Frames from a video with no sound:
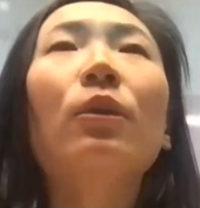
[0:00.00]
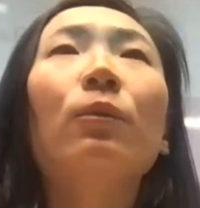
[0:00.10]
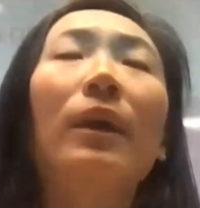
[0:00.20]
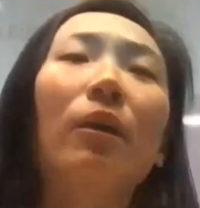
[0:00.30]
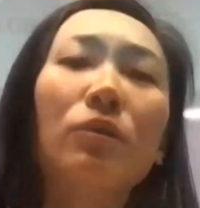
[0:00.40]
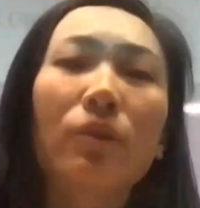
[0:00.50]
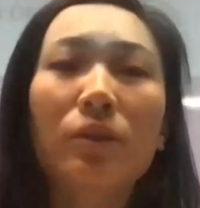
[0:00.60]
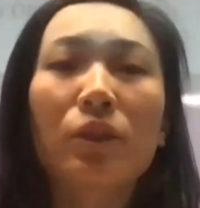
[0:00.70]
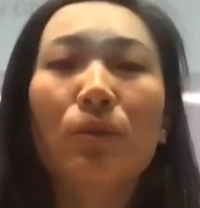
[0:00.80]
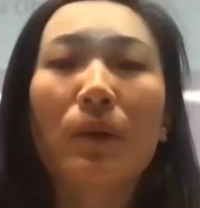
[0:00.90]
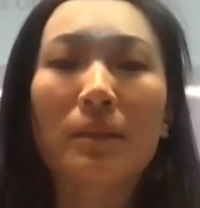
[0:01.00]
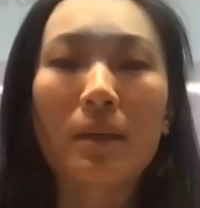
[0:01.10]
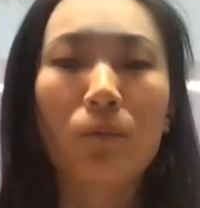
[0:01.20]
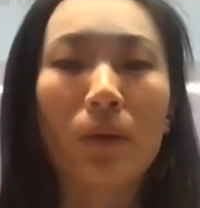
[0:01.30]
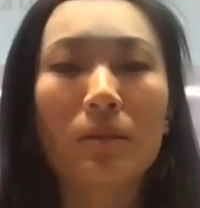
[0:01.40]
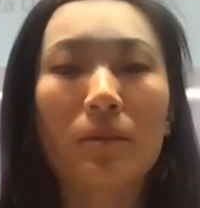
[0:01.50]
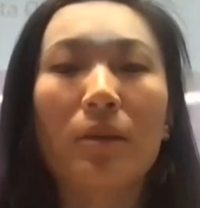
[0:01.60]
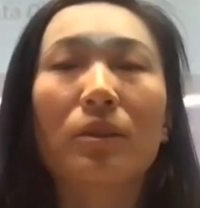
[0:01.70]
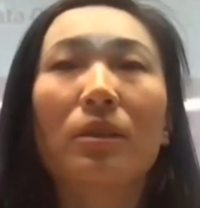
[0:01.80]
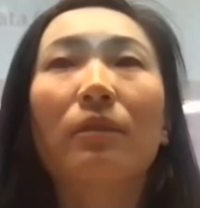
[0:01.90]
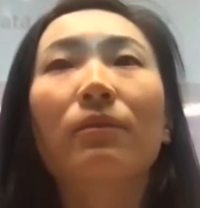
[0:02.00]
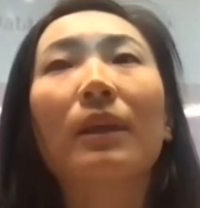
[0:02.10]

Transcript: We're also integrated with lots of